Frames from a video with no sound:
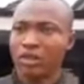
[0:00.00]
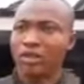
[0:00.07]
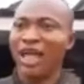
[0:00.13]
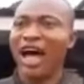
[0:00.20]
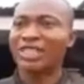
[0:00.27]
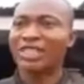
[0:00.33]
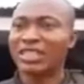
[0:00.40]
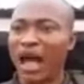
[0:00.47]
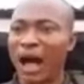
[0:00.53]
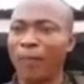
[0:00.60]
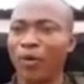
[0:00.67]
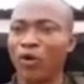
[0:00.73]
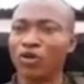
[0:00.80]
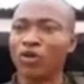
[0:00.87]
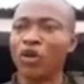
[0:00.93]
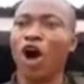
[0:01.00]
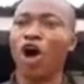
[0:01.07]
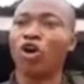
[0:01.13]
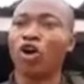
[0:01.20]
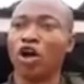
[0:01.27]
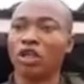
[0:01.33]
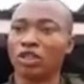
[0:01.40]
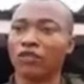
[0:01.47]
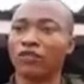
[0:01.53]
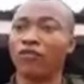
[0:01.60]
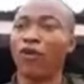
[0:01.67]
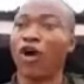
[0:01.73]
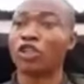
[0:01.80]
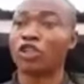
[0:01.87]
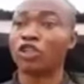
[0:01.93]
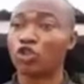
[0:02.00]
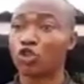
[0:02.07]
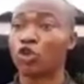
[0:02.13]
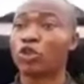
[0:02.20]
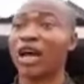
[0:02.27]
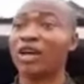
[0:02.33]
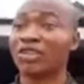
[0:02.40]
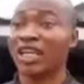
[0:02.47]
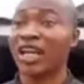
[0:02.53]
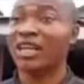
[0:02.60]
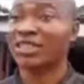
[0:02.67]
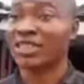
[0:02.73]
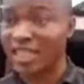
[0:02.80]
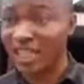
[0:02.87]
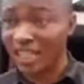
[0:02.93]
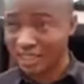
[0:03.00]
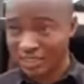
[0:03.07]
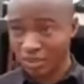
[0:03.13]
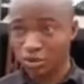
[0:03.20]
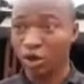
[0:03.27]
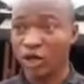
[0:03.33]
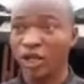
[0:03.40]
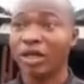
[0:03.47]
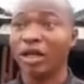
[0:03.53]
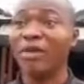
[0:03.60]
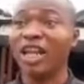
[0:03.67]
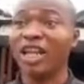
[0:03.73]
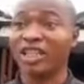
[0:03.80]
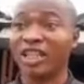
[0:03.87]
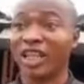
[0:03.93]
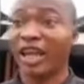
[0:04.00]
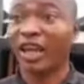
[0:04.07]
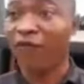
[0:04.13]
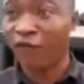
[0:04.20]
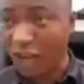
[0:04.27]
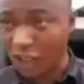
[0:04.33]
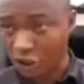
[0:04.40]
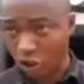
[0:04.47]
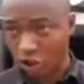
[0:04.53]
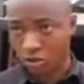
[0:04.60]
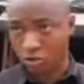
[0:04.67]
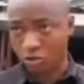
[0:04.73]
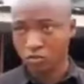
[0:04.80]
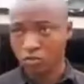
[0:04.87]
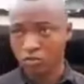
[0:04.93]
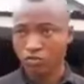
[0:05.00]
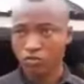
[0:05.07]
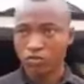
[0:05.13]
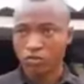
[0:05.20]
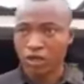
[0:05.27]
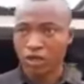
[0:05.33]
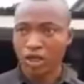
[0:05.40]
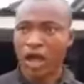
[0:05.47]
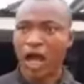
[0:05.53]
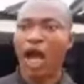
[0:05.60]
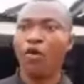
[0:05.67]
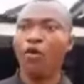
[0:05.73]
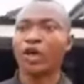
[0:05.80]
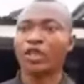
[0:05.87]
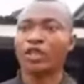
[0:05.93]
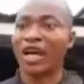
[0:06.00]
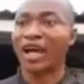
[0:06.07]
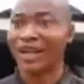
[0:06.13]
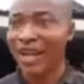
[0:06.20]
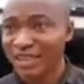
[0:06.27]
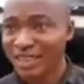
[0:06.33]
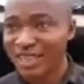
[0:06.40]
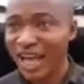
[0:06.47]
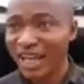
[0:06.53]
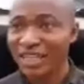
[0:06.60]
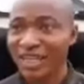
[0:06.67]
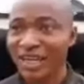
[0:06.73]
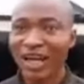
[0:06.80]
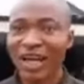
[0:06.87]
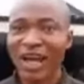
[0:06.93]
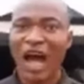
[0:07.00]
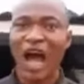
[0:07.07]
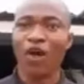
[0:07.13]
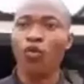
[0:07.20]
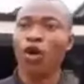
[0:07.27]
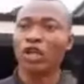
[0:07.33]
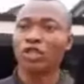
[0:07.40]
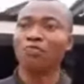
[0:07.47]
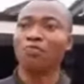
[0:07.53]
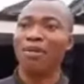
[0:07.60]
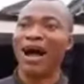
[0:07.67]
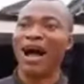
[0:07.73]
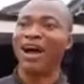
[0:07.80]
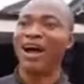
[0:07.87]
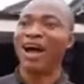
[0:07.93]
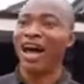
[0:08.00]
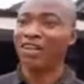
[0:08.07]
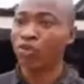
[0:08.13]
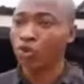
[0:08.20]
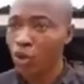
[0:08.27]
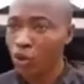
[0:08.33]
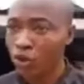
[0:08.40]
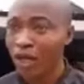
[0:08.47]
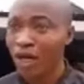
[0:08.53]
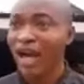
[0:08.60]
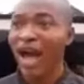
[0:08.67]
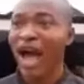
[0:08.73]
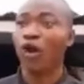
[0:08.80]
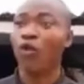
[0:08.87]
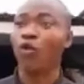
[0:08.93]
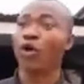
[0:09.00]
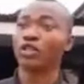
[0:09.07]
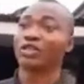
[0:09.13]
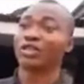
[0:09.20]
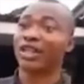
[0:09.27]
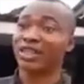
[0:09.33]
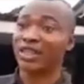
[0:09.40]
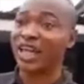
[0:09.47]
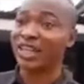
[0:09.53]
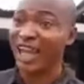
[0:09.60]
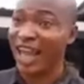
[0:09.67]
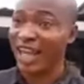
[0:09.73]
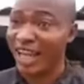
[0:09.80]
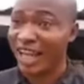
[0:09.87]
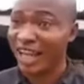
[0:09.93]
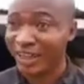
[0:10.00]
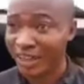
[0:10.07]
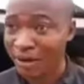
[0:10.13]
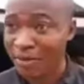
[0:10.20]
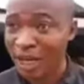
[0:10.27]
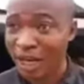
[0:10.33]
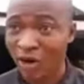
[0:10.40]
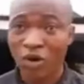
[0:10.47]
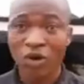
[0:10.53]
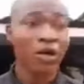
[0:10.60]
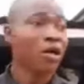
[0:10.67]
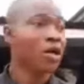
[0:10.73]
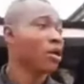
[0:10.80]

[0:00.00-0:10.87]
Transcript: That happened August 4th, 2006, during the military invasion. I was arrested, I was manhandled, I was treated like a criminal.